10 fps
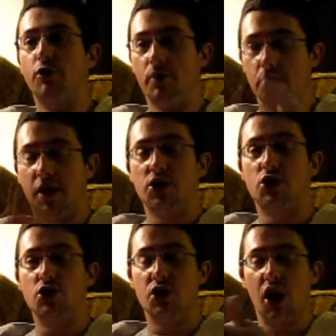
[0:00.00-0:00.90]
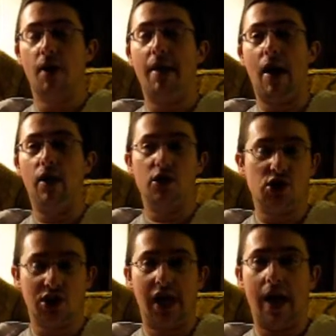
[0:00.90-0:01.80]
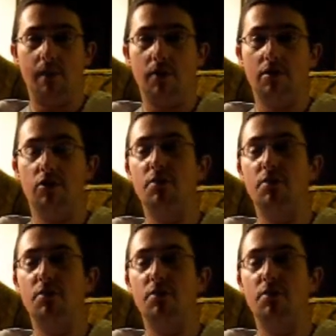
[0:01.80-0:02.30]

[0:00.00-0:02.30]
for the busters to come out and slam and